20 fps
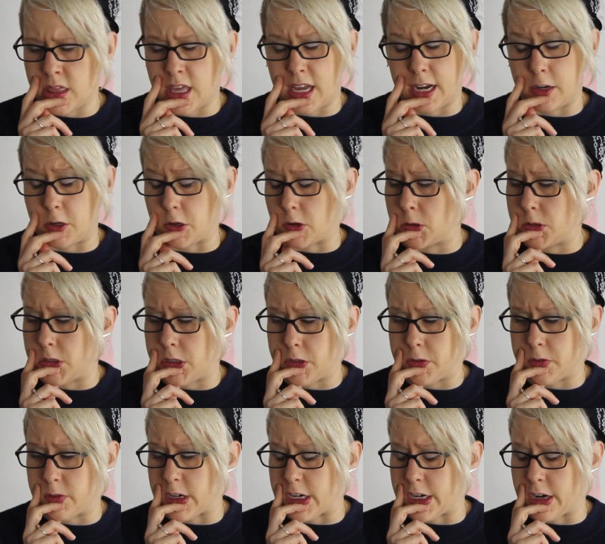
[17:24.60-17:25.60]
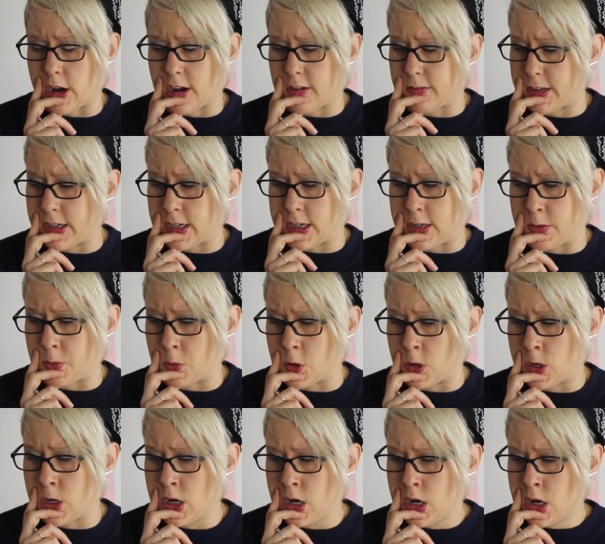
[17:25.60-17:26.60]
that I don't do very often
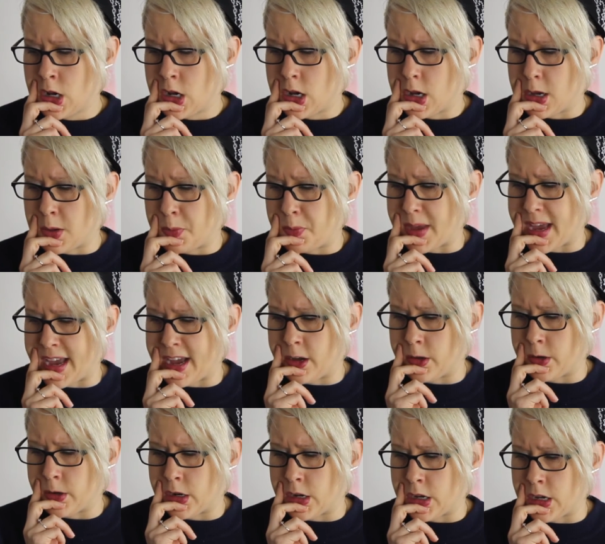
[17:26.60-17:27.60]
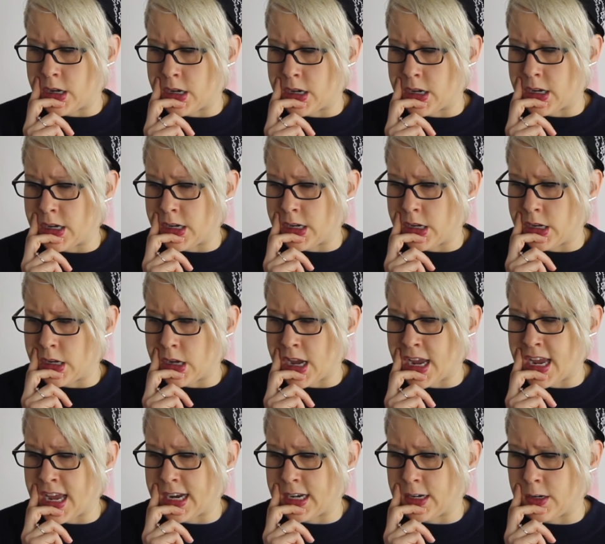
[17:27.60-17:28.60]
anymore about uh,
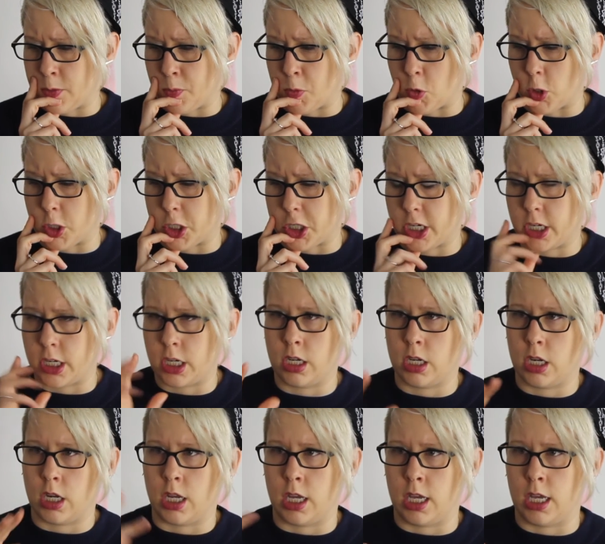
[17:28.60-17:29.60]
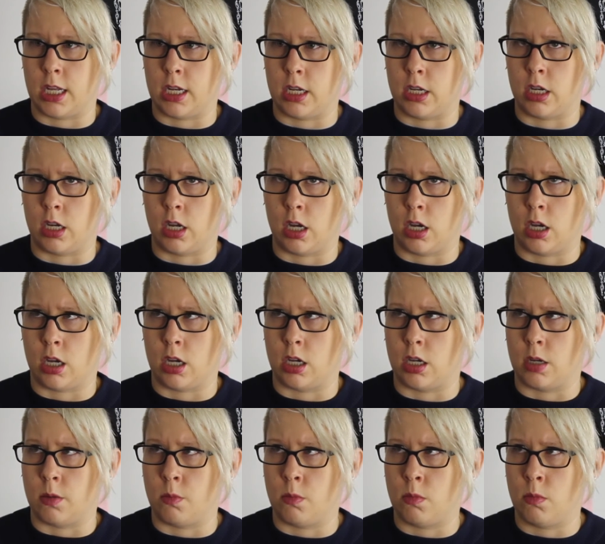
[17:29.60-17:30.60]
I had an abortion and
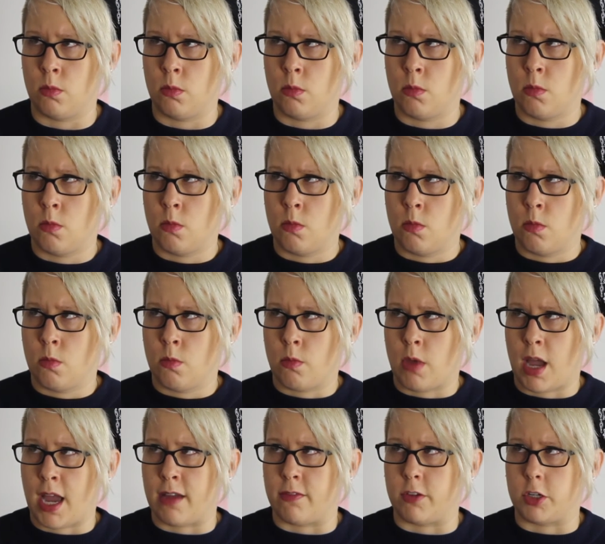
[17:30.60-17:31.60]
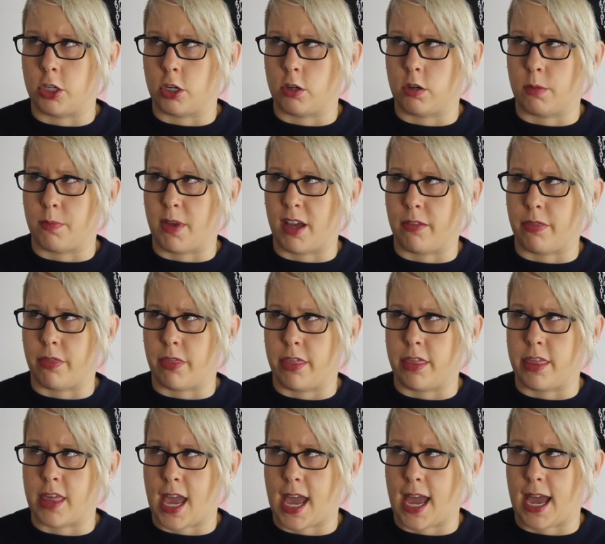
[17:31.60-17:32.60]
um, I have a joke
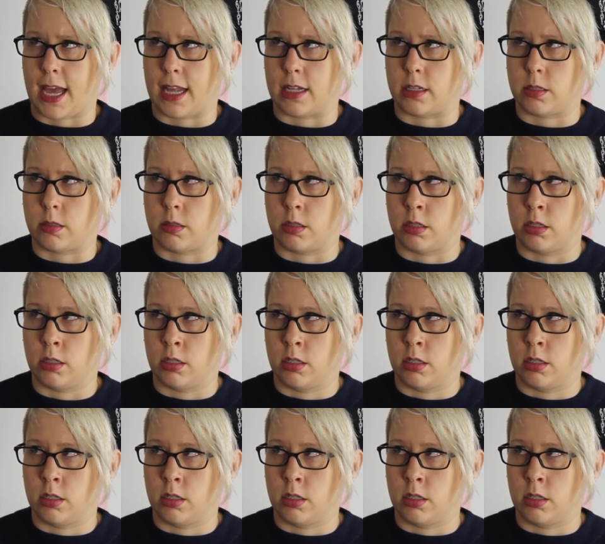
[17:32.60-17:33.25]
about that